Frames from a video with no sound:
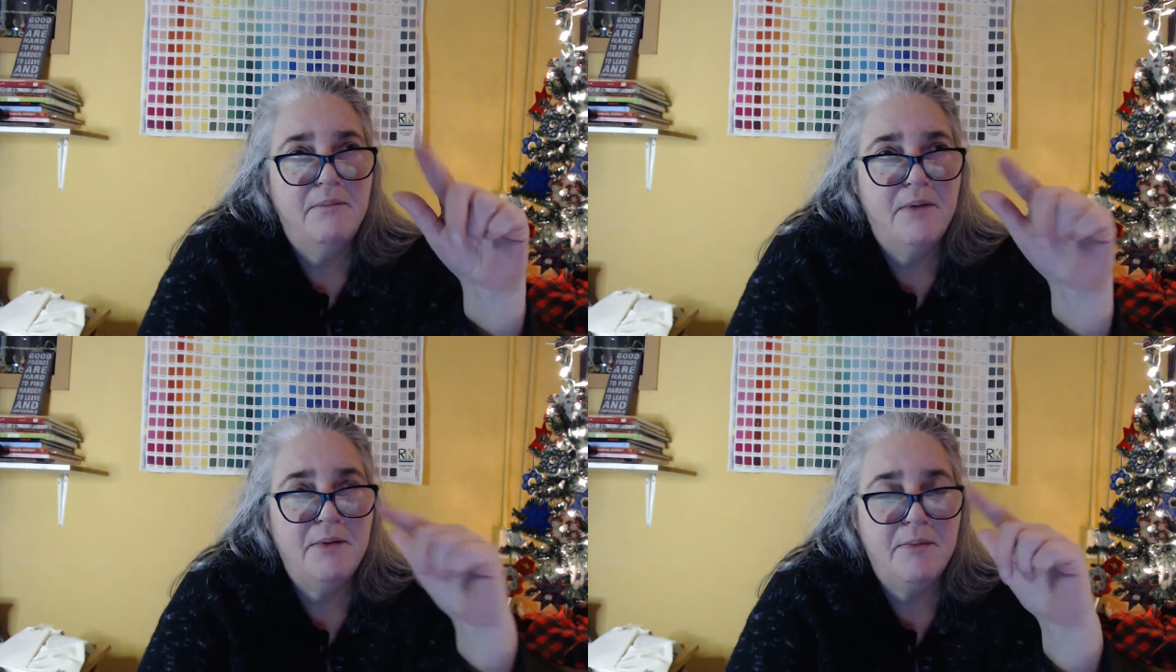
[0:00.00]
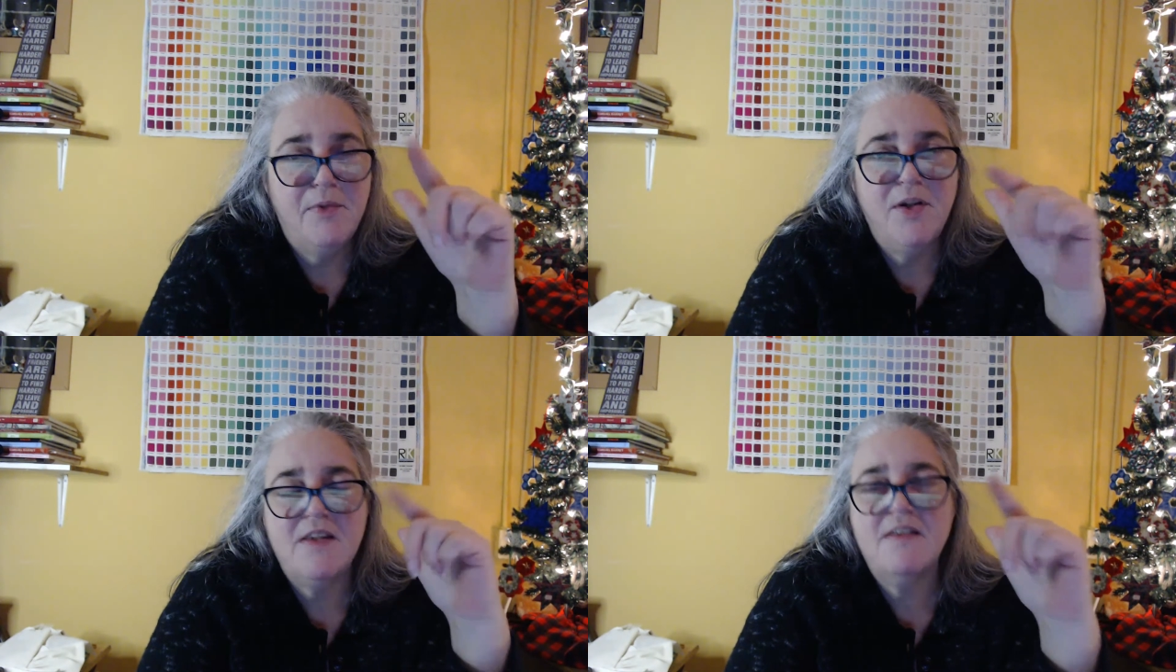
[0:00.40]
maybe
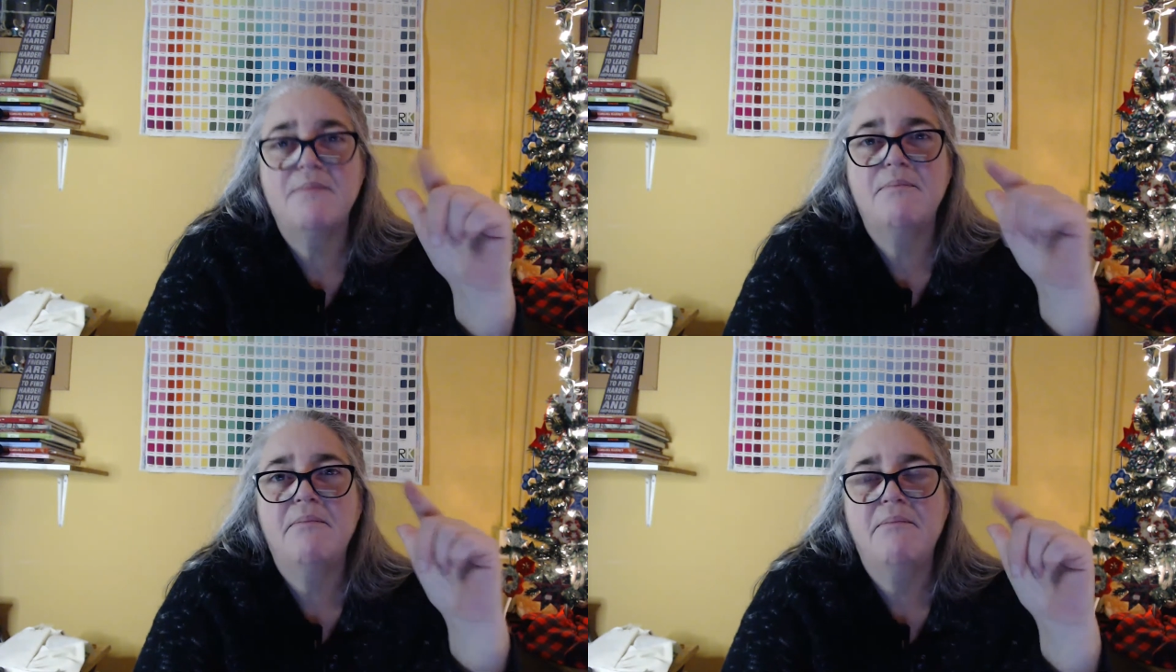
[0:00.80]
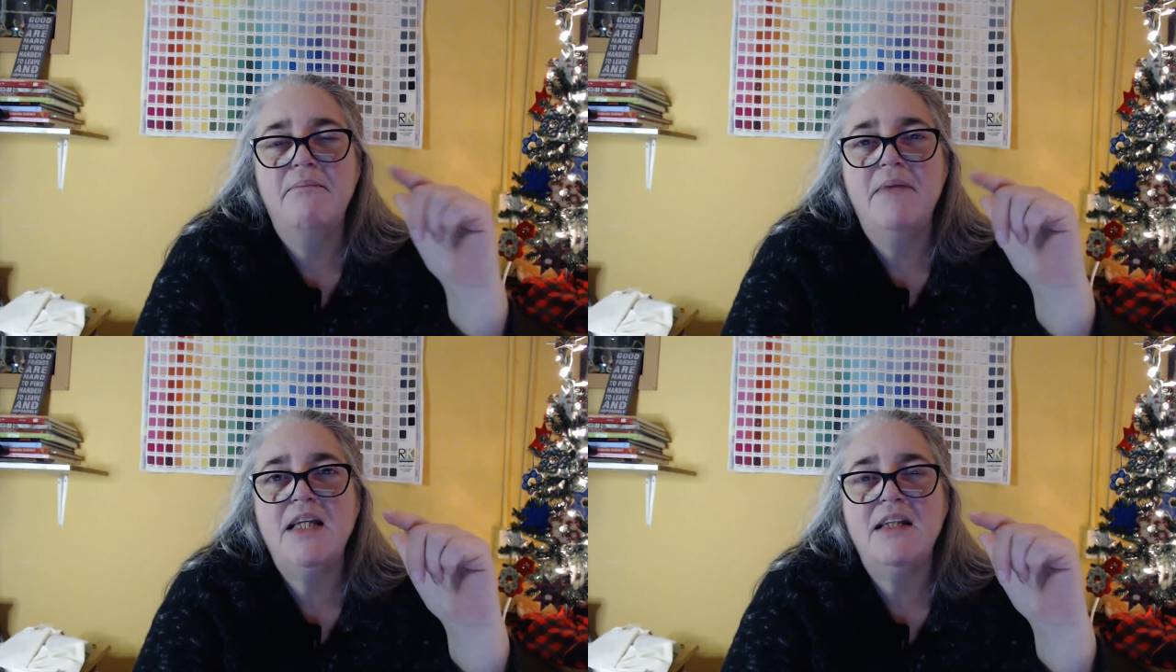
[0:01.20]
put some
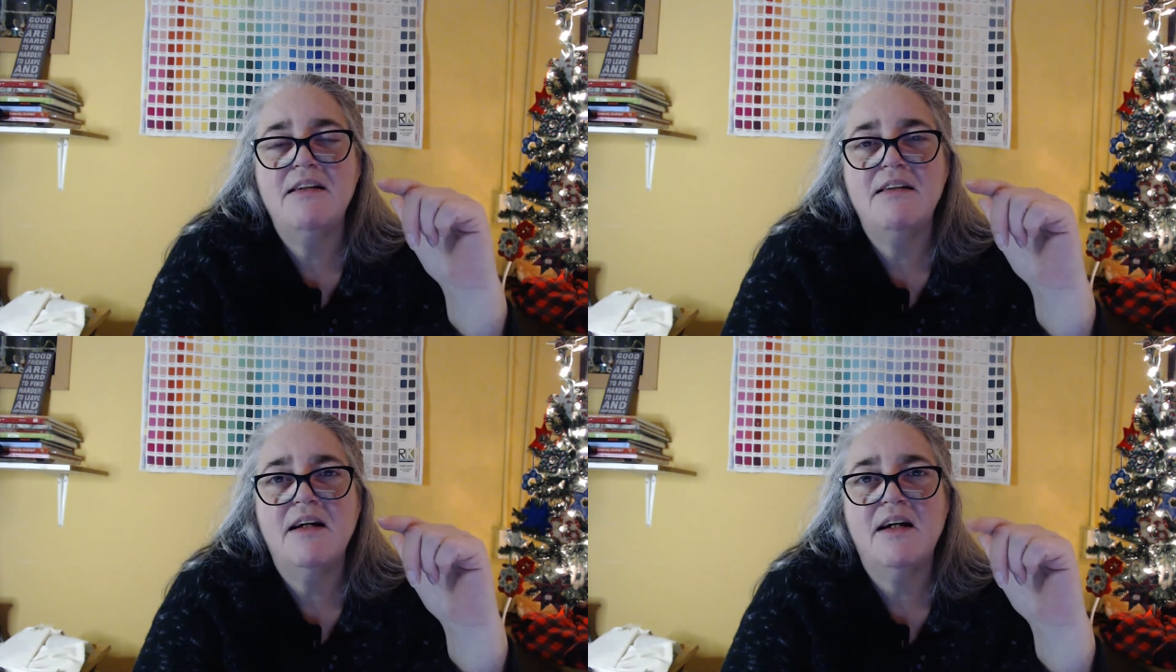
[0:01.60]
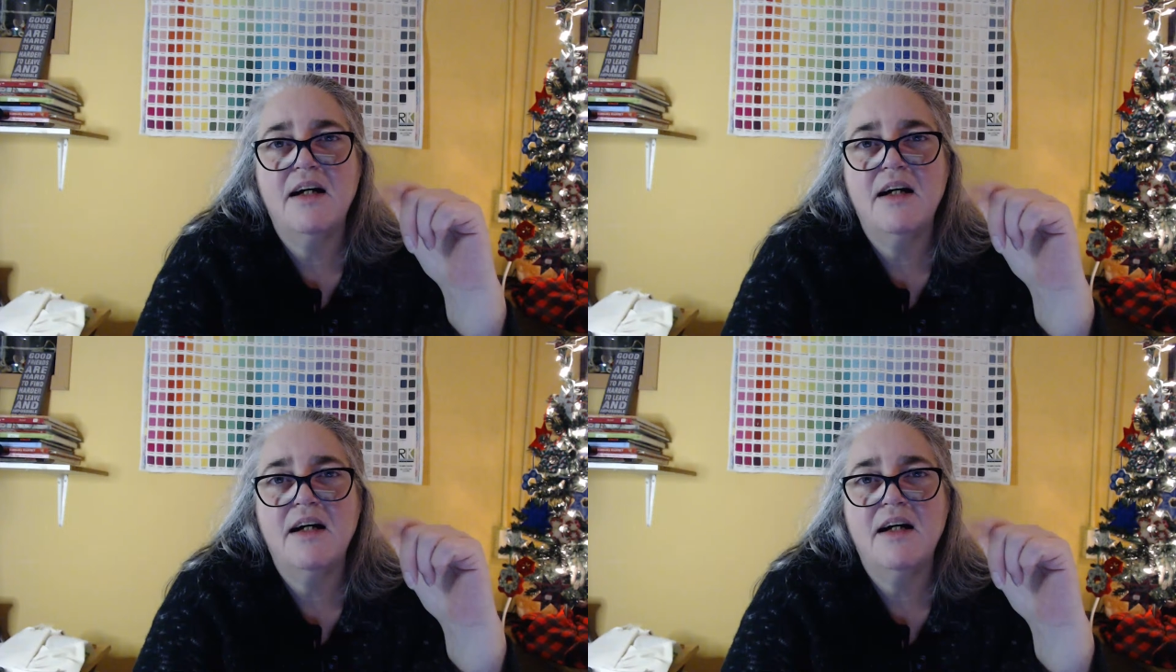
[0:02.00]
mint